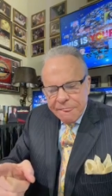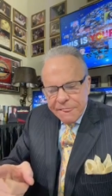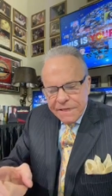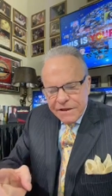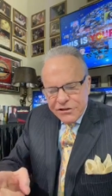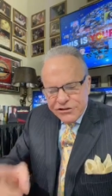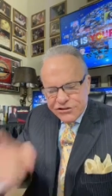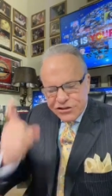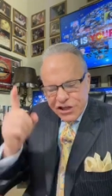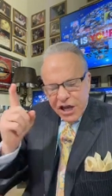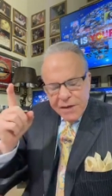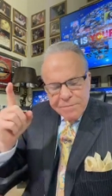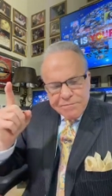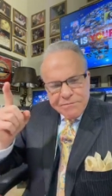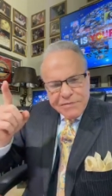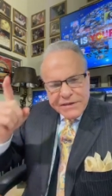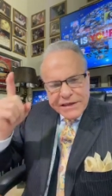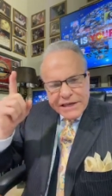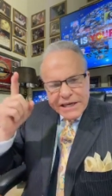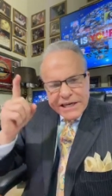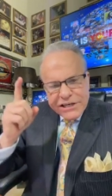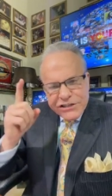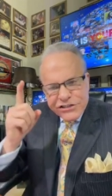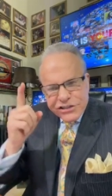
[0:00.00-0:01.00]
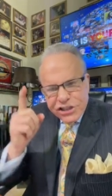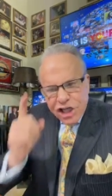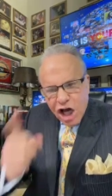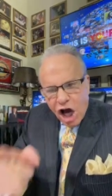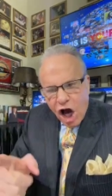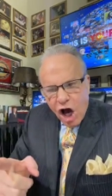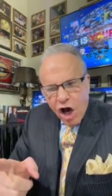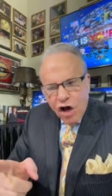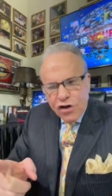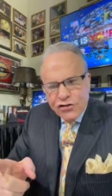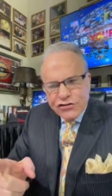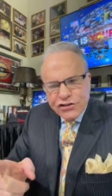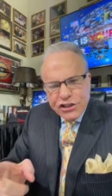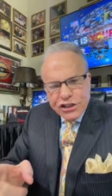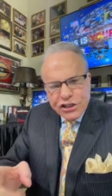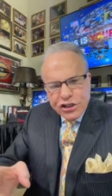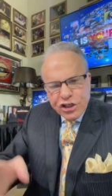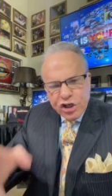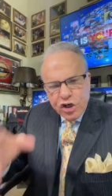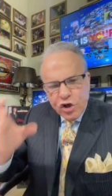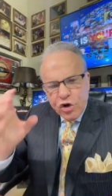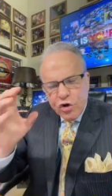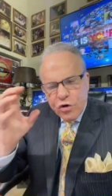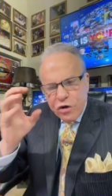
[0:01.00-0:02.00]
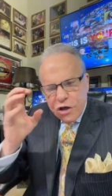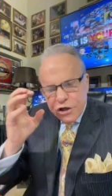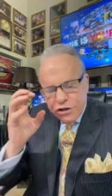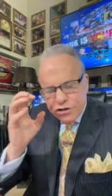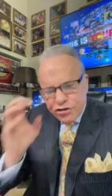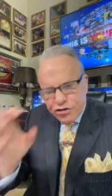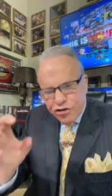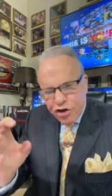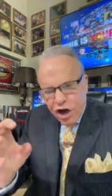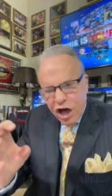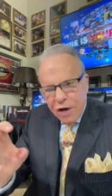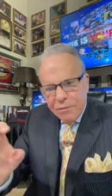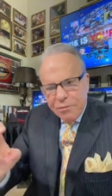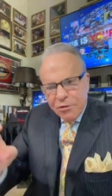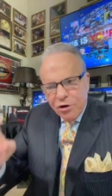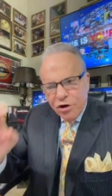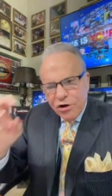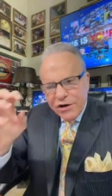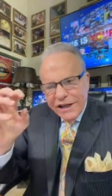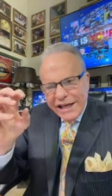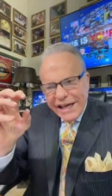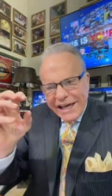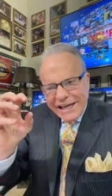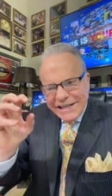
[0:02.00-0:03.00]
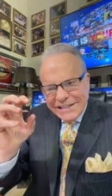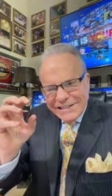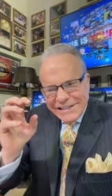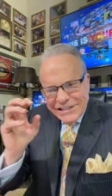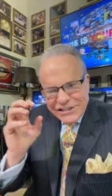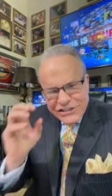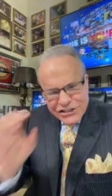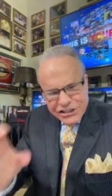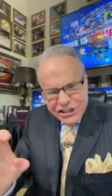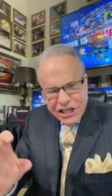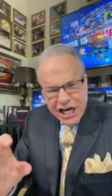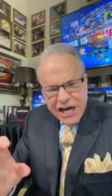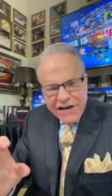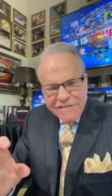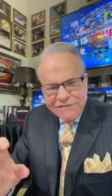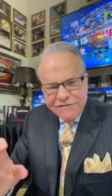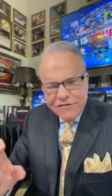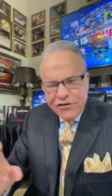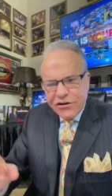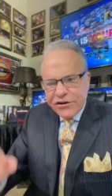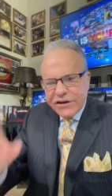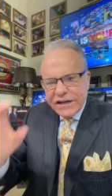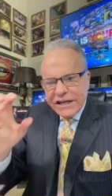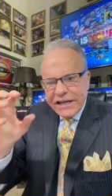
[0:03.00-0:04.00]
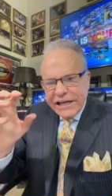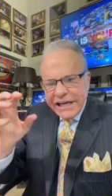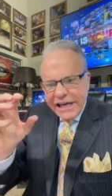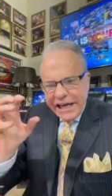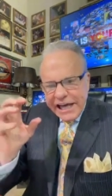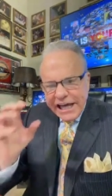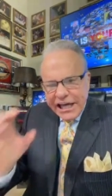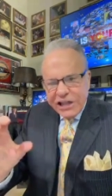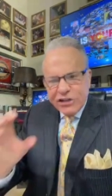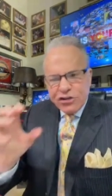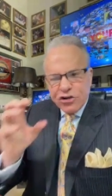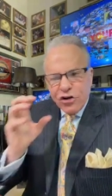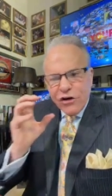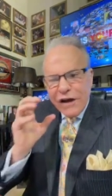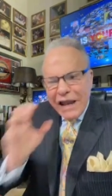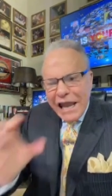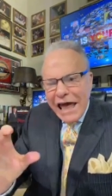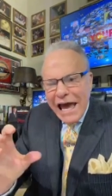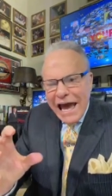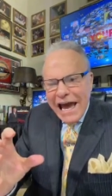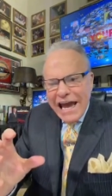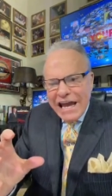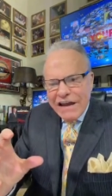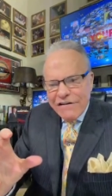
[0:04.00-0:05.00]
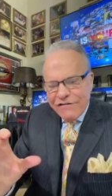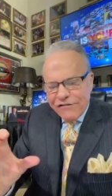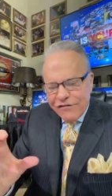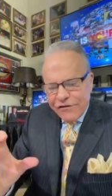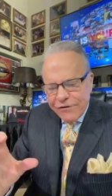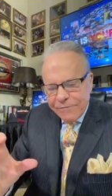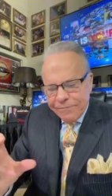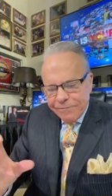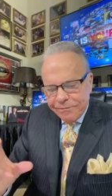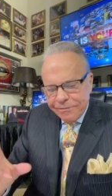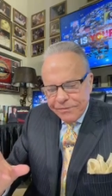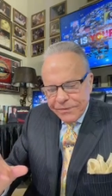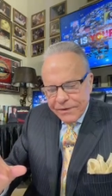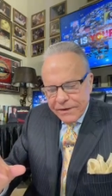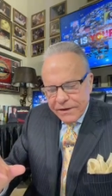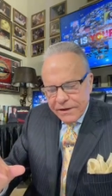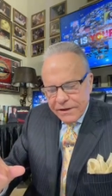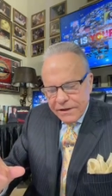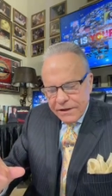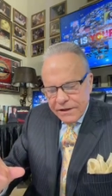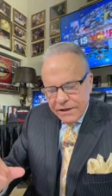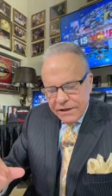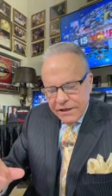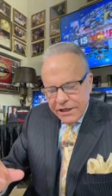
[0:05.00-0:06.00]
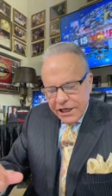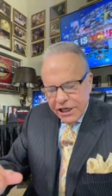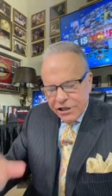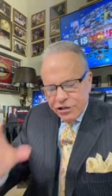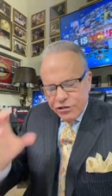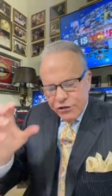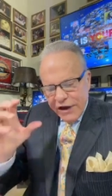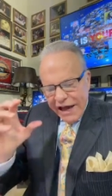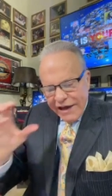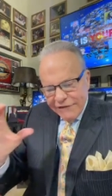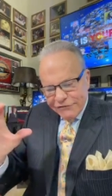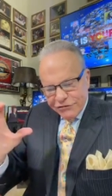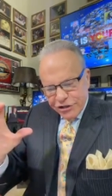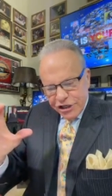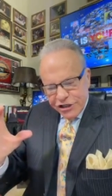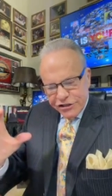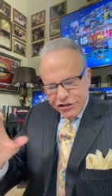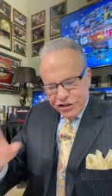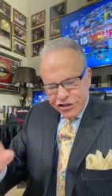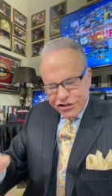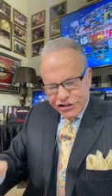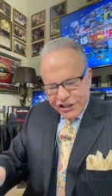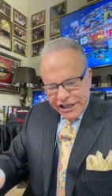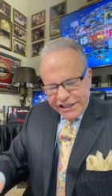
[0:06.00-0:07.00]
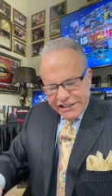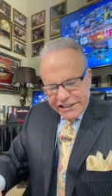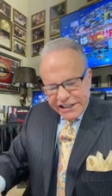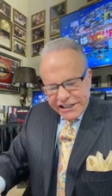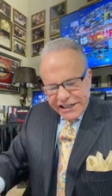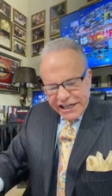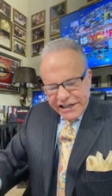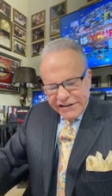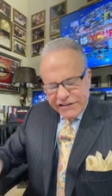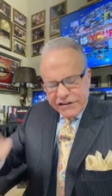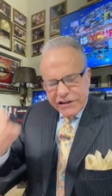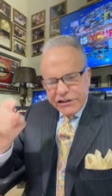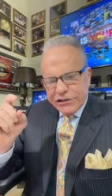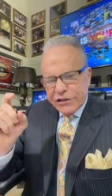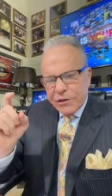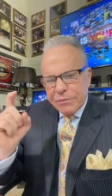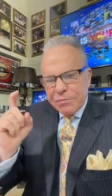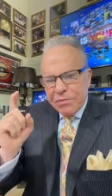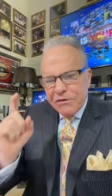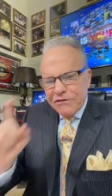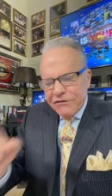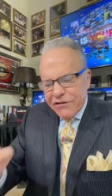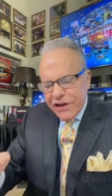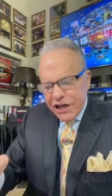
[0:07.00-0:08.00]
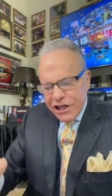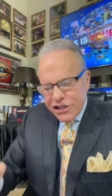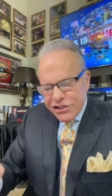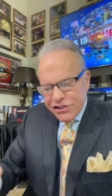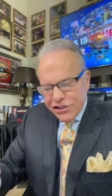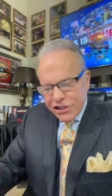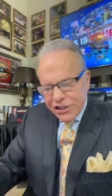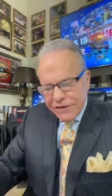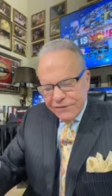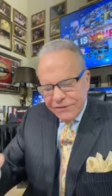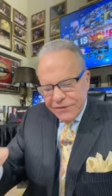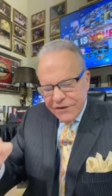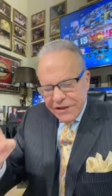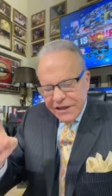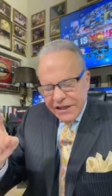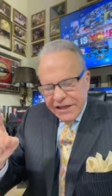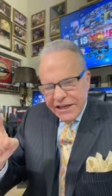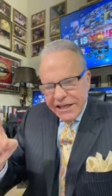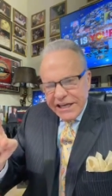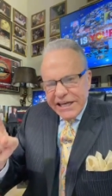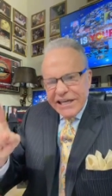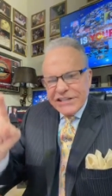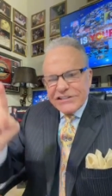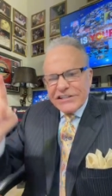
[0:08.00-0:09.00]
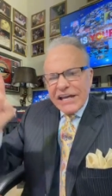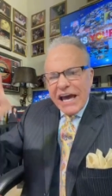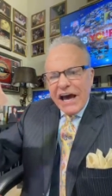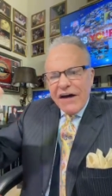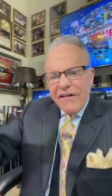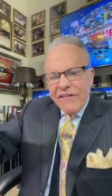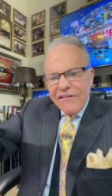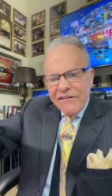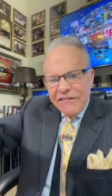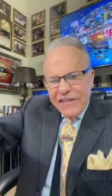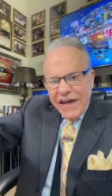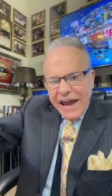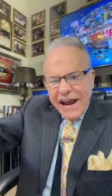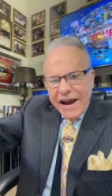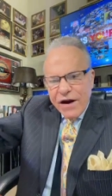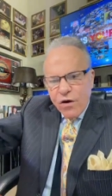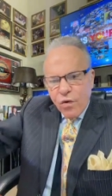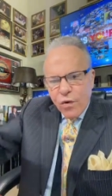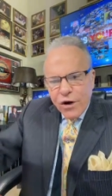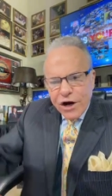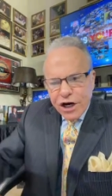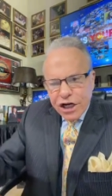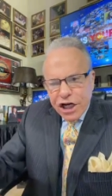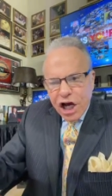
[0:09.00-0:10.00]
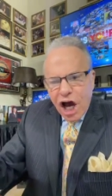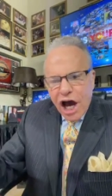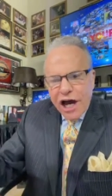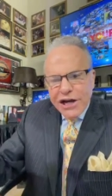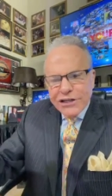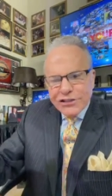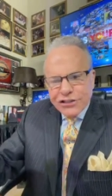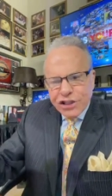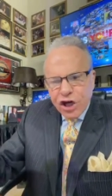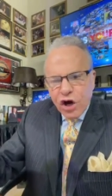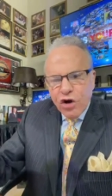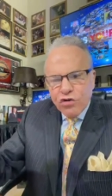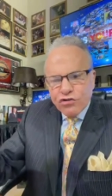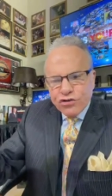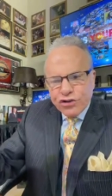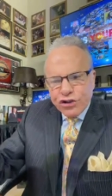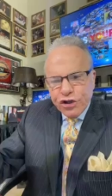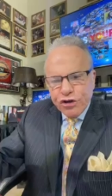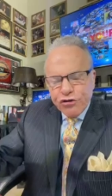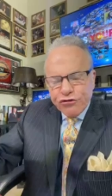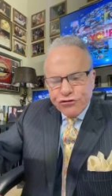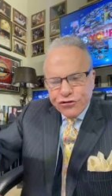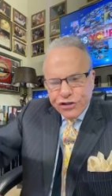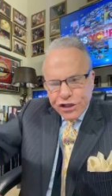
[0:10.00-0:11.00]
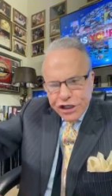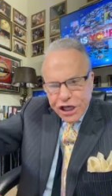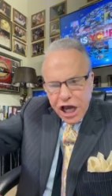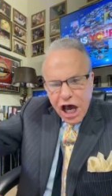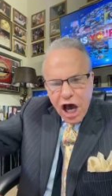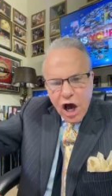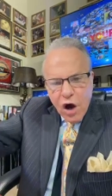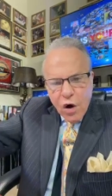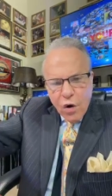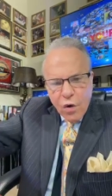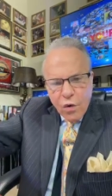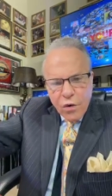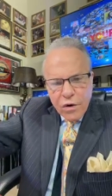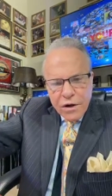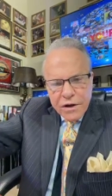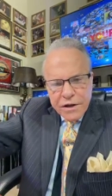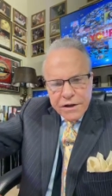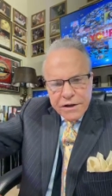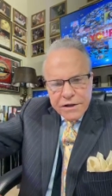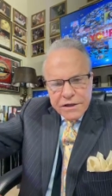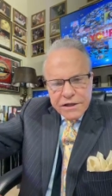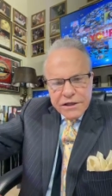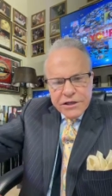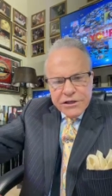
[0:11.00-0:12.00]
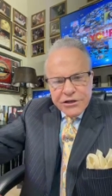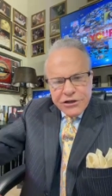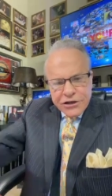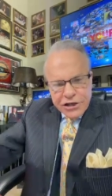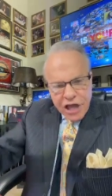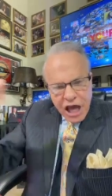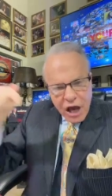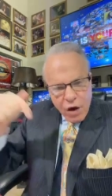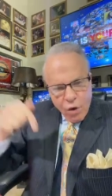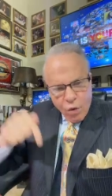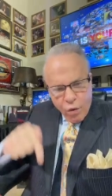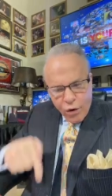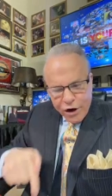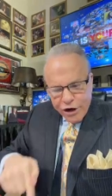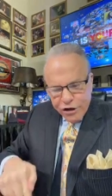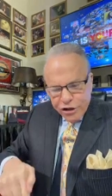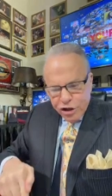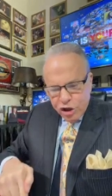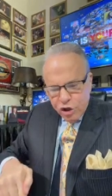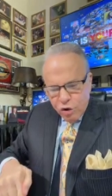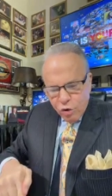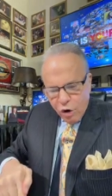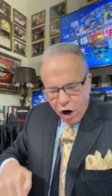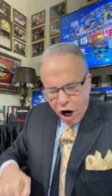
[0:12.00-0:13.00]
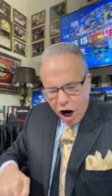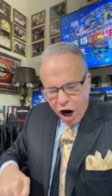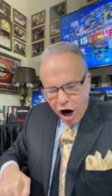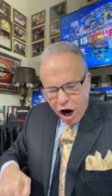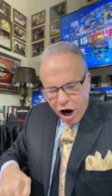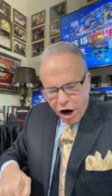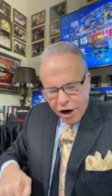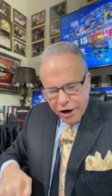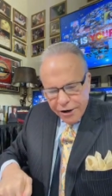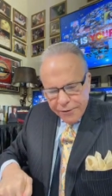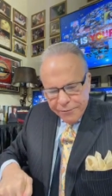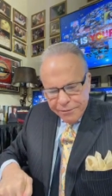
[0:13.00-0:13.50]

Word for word: something is causing you trouble and discomfort in your life. And you have to understand today that the provision is out there where God told you to go, not where you are.